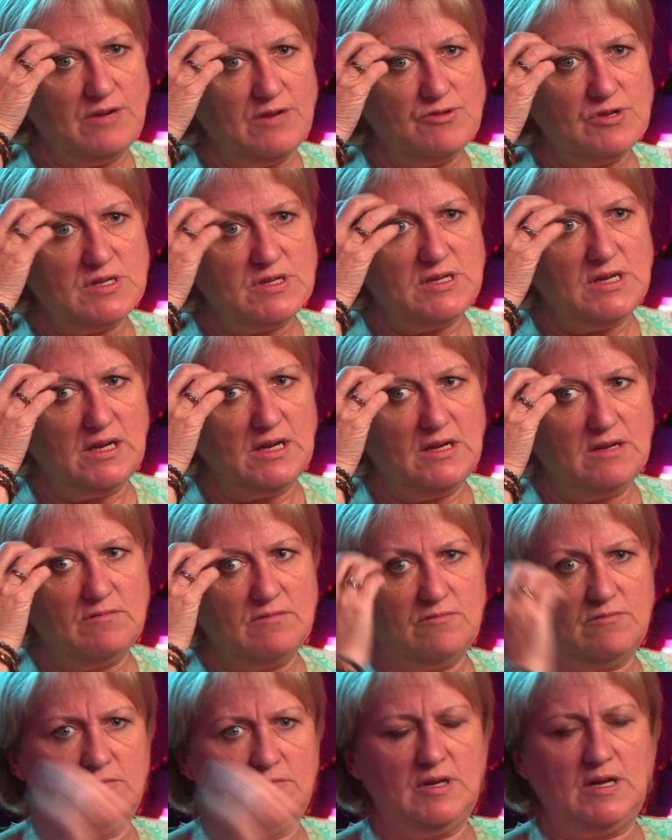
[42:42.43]
interesting
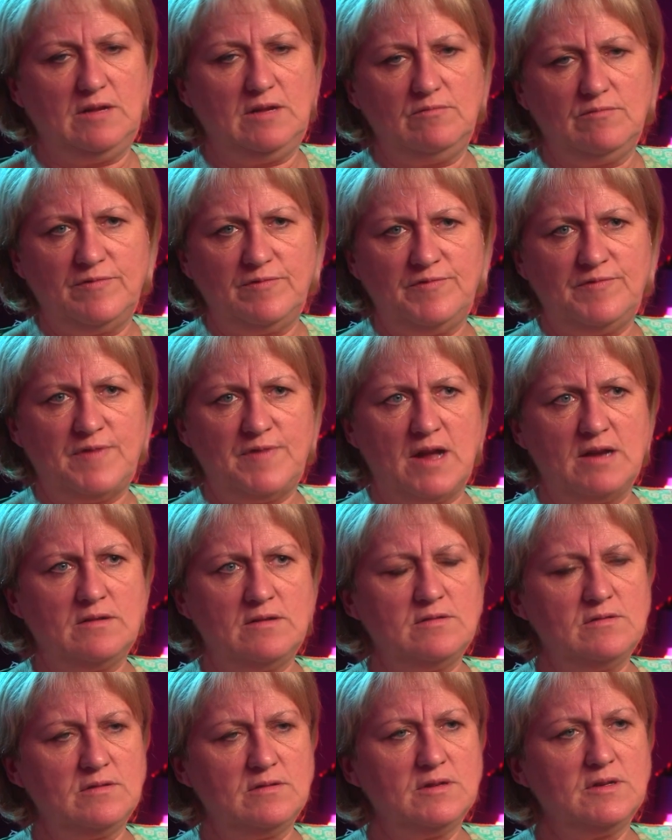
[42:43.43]
and really
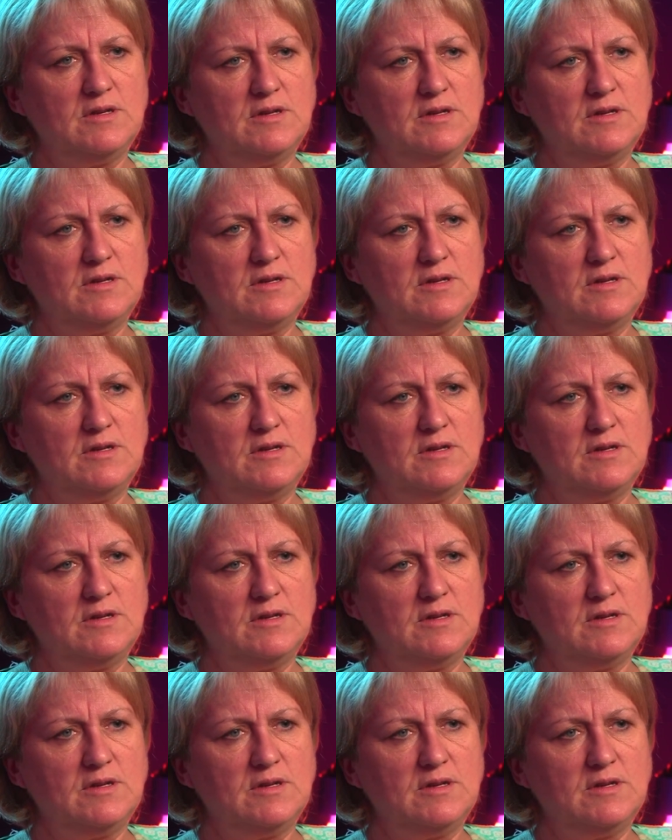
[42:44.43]
fun.